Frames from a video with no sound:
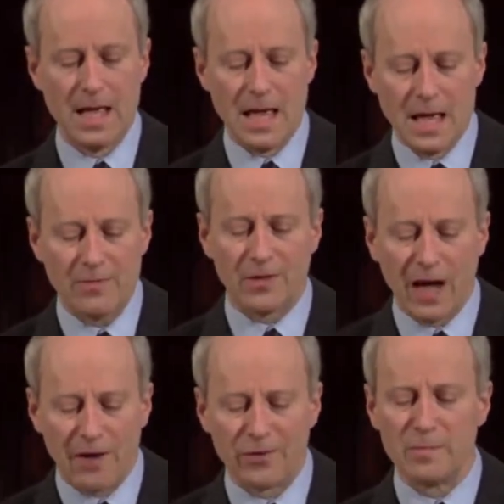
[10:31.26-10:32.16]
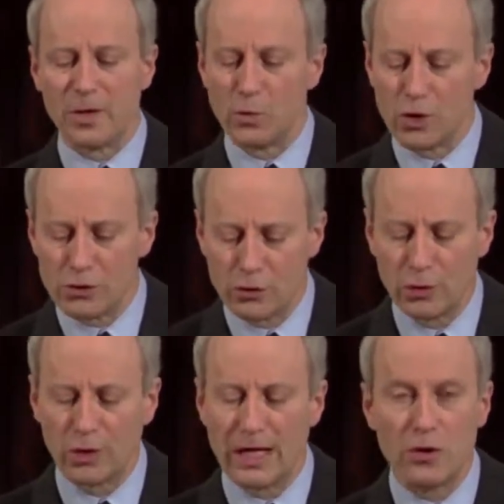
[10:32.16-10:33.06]
if government were
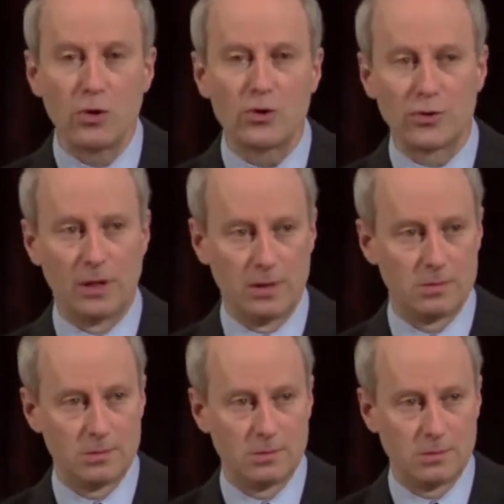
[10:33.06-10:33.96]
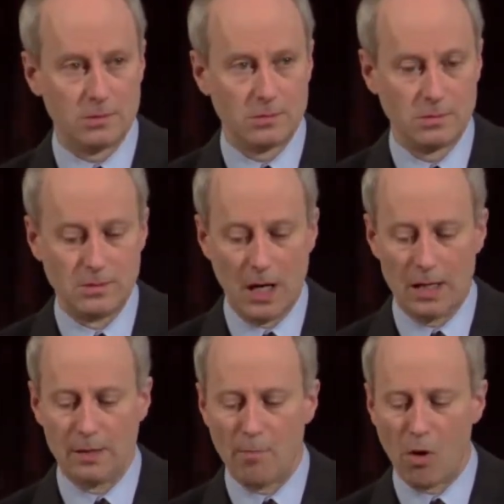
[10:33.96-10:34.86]
truly neutral
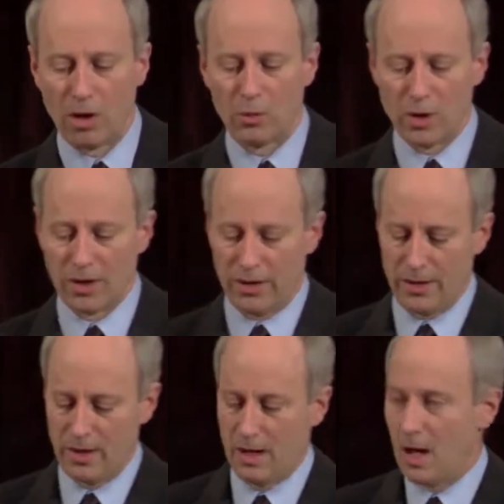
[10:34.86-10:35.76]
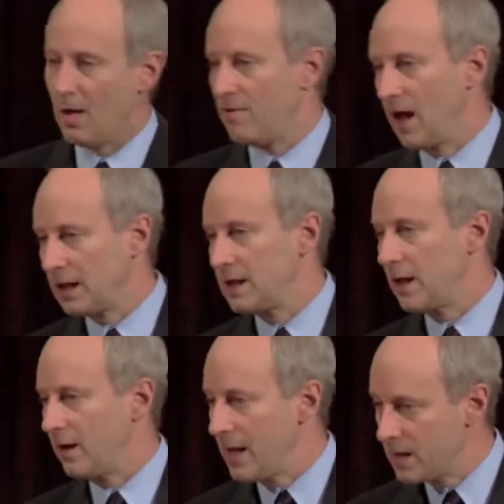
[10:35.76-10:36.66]
on the moral worth of
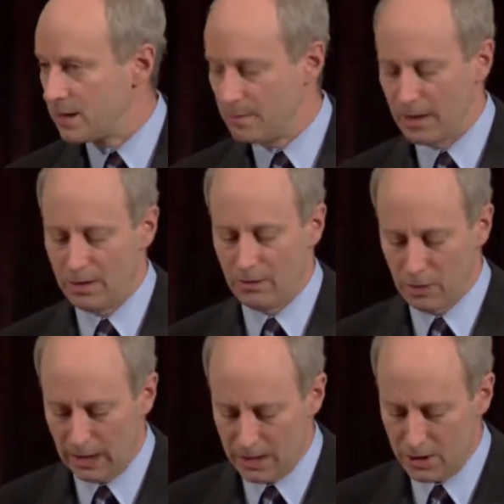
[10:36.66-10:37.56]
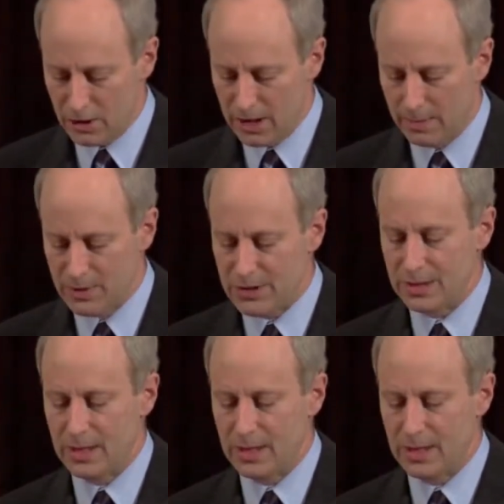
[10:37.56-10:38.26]
voluntary intimate relationships,